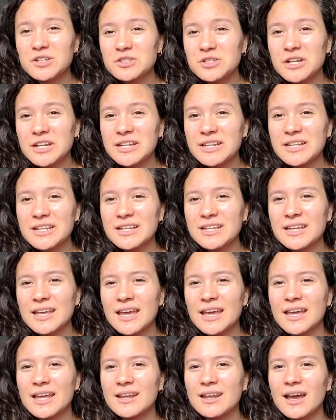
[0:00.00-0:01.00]
training
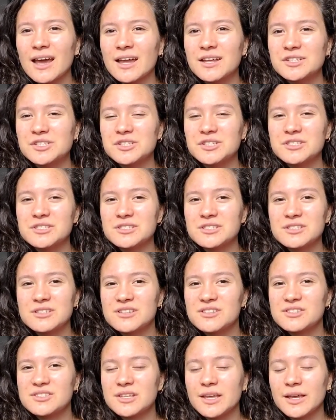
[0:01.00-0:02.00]
and I just
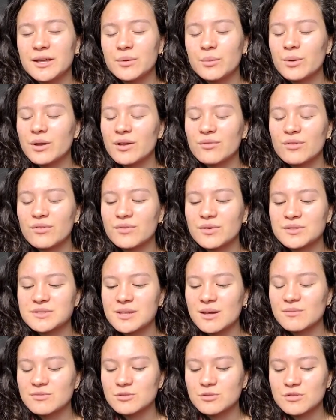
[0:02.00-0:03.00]
sing whatever feels
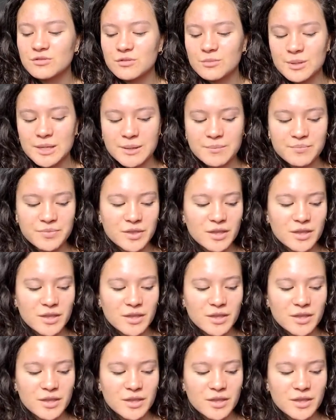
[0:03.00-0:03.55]
comfortable for me.